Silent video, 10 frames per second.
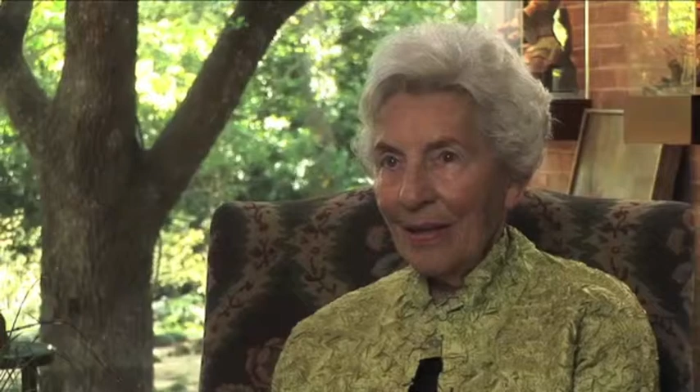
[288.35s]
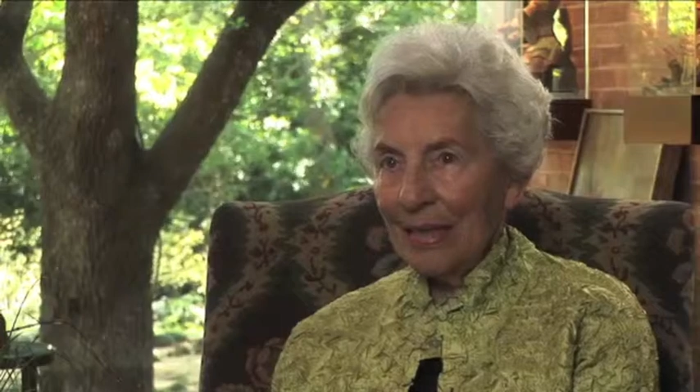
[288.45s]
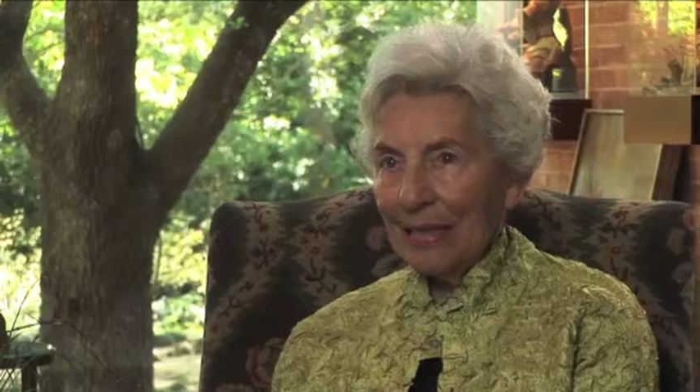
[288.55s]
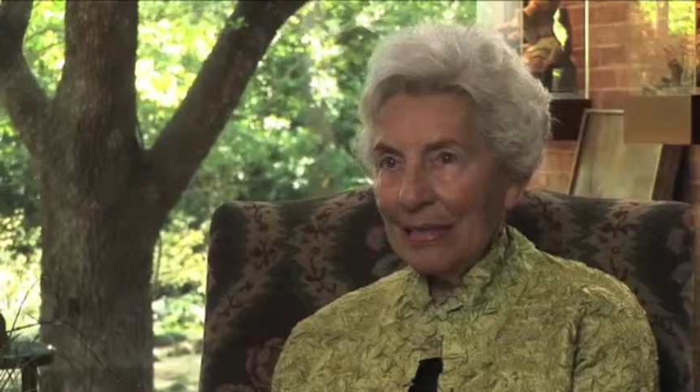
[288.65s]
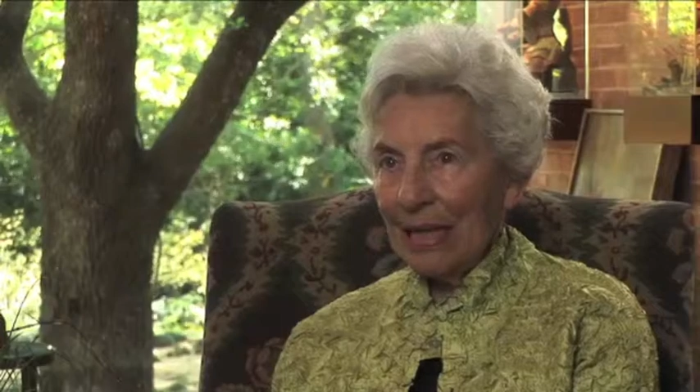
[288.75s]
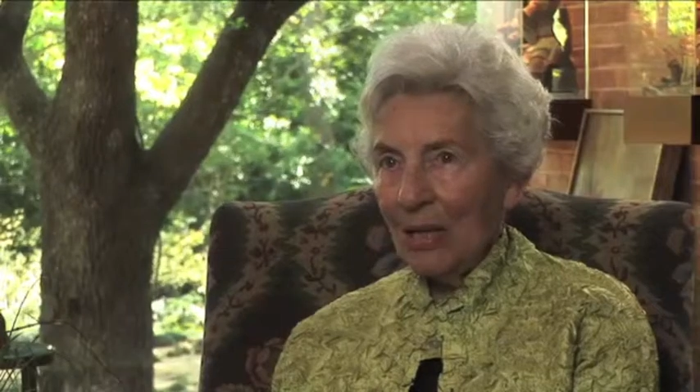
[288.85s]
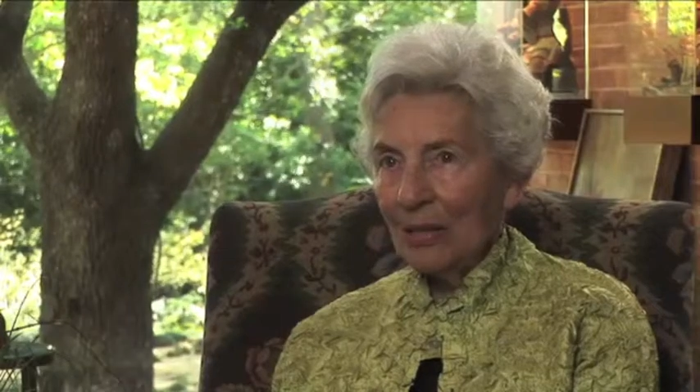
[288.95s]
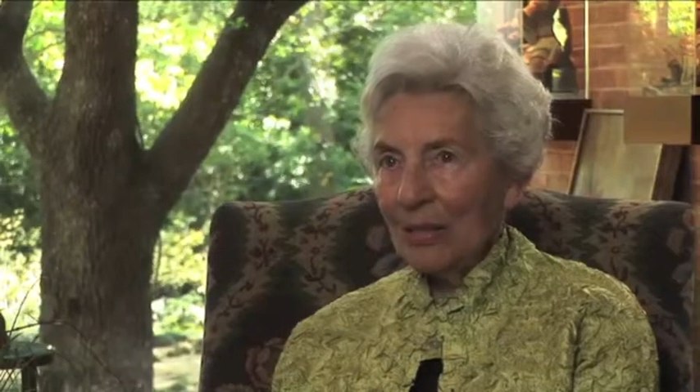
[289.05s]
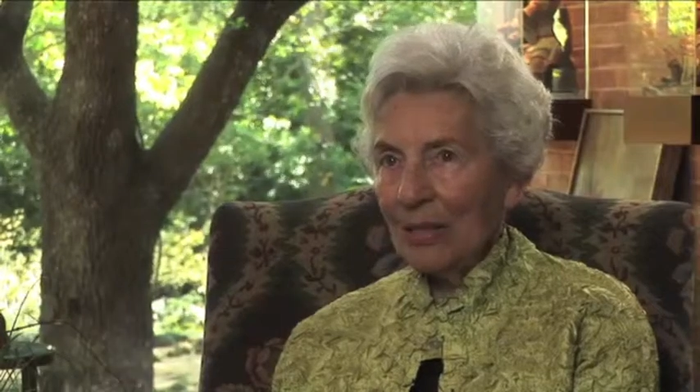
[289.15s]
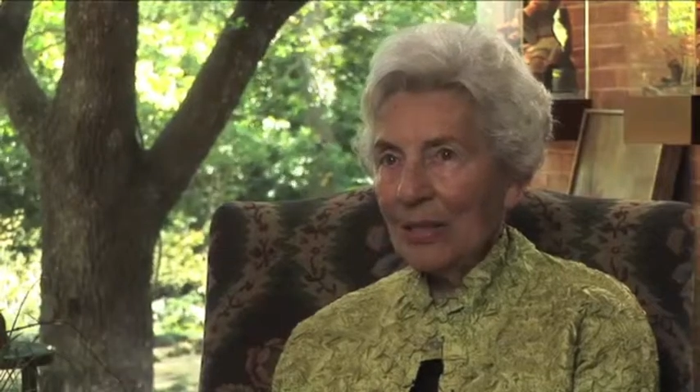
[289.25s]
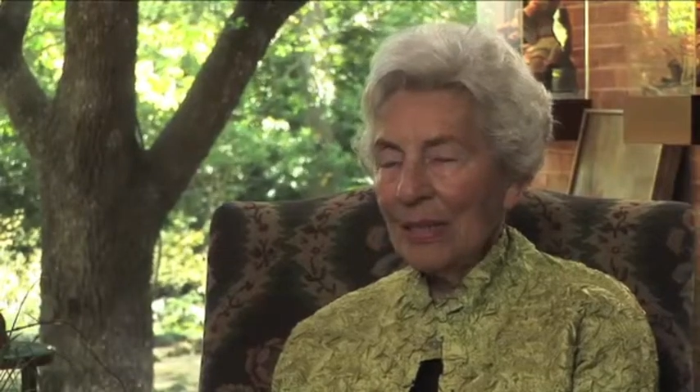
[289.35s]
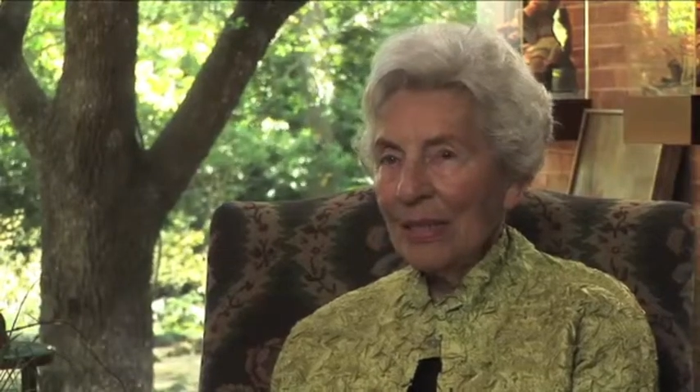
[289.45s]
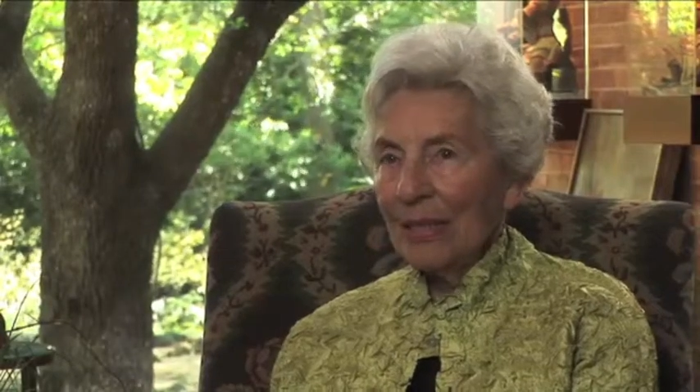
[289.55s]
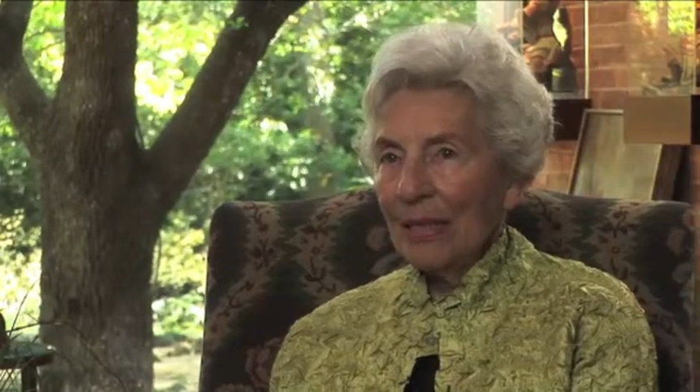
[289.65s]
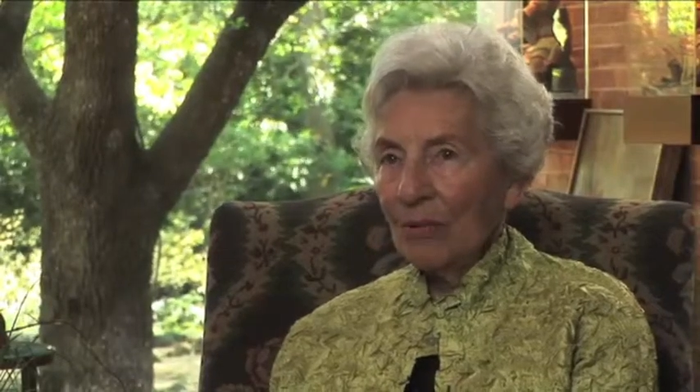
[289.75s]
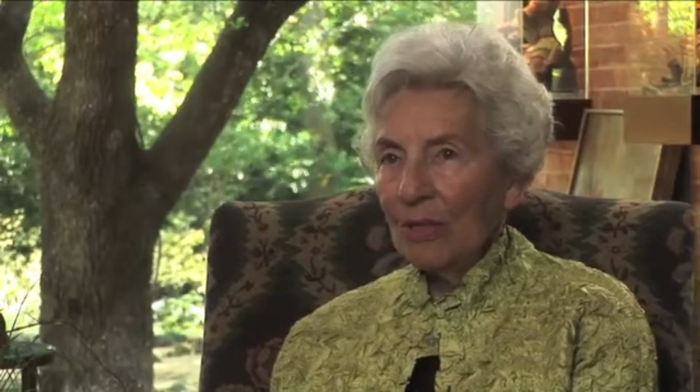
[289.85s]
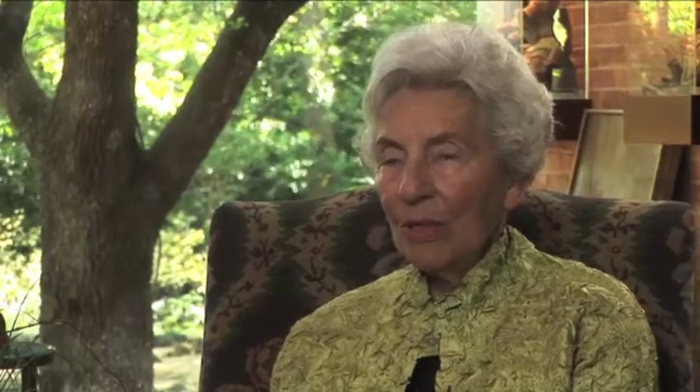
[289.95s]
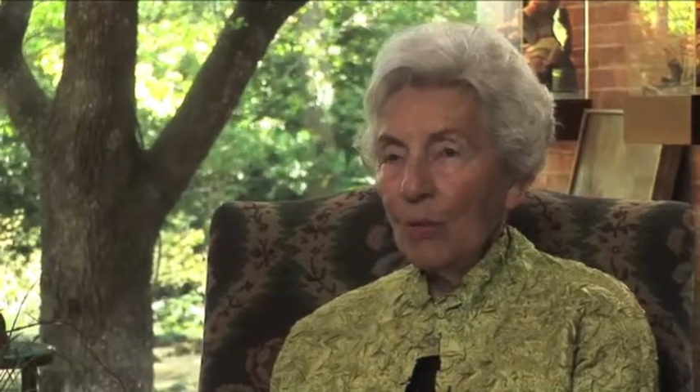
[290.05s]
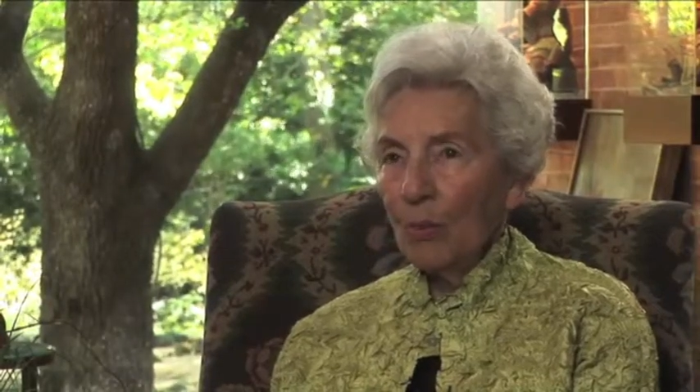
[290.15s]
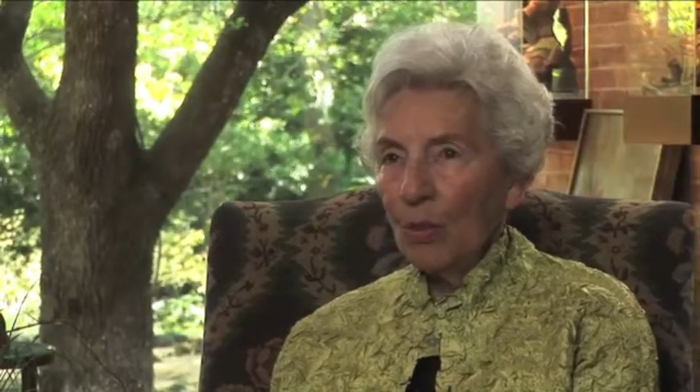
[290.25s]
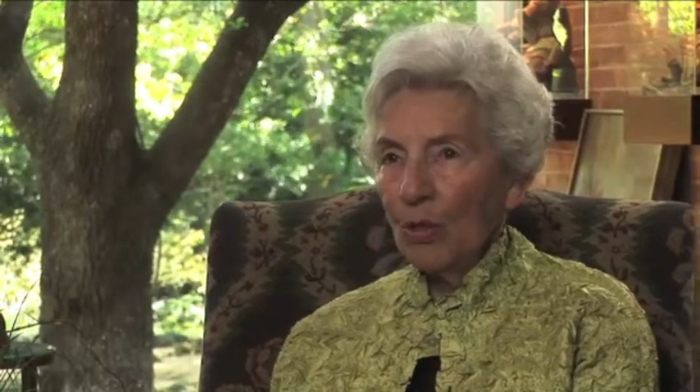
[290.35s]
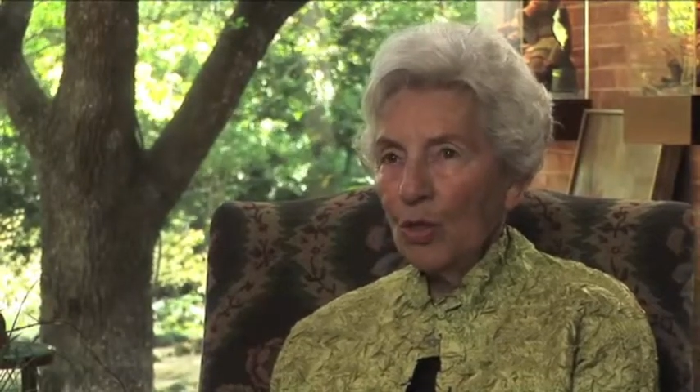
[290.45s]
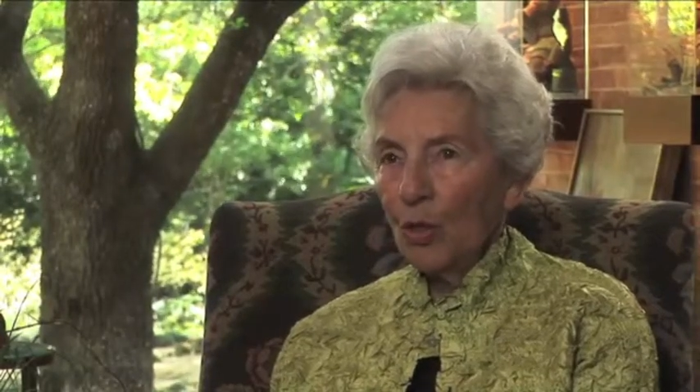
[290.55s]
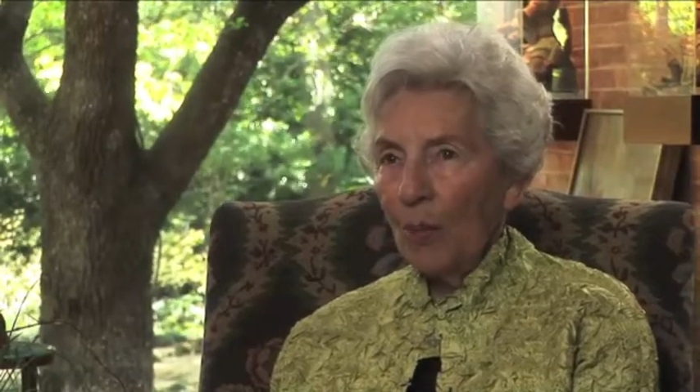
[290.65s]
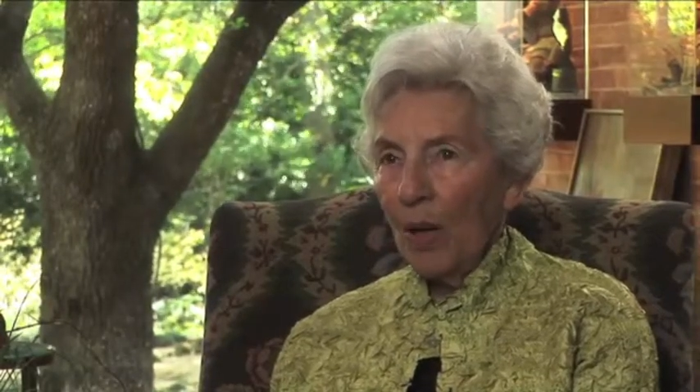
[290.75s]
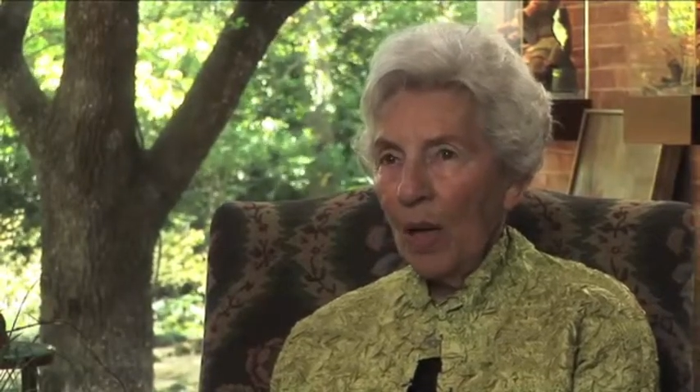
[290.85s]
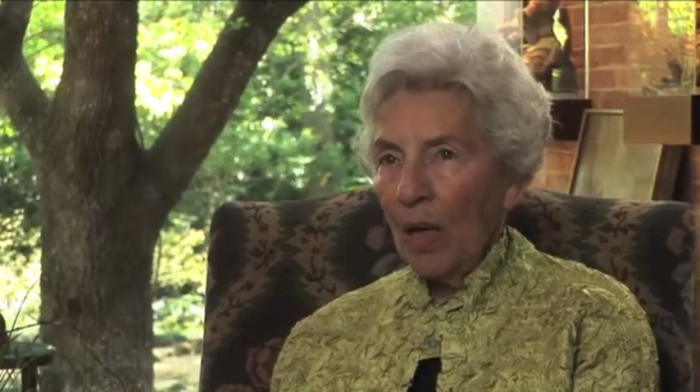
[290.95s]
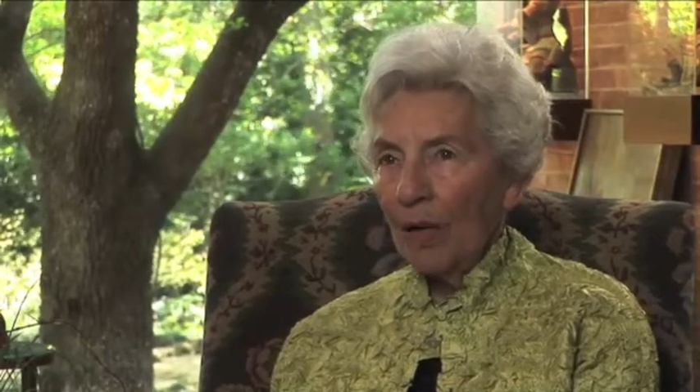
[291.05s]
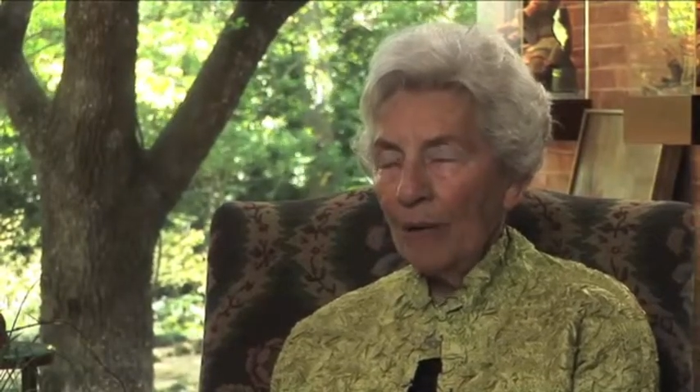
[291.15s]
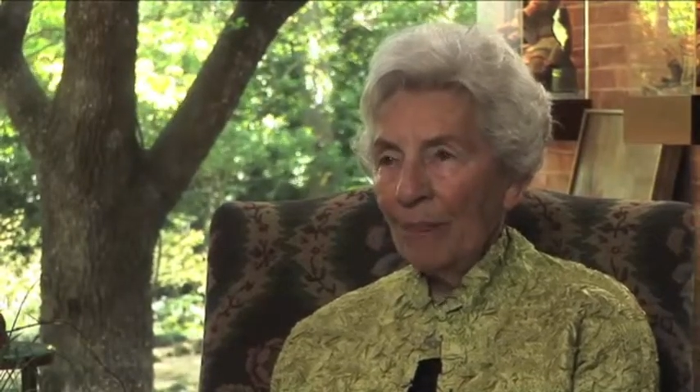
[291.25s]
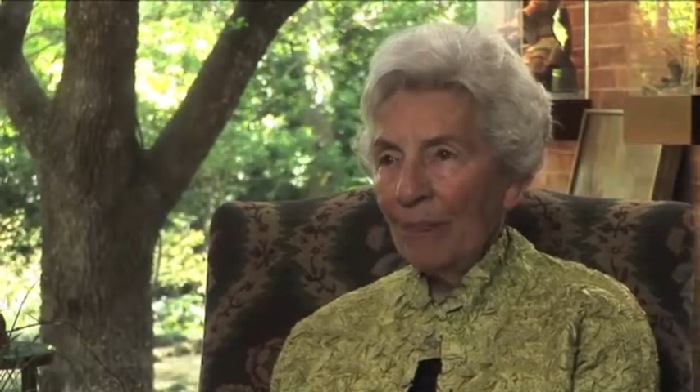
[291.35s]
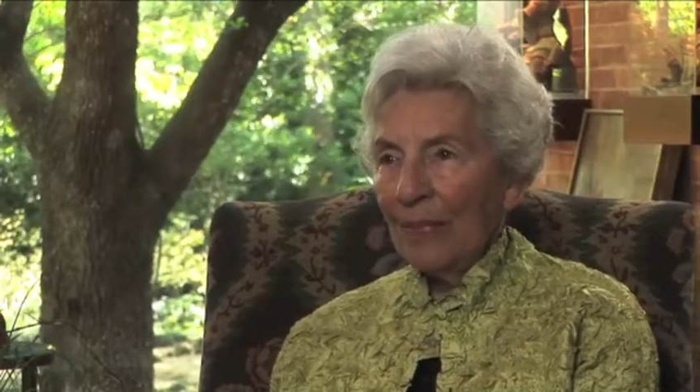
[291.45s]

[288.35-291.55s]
in his houses. It was either birch or pine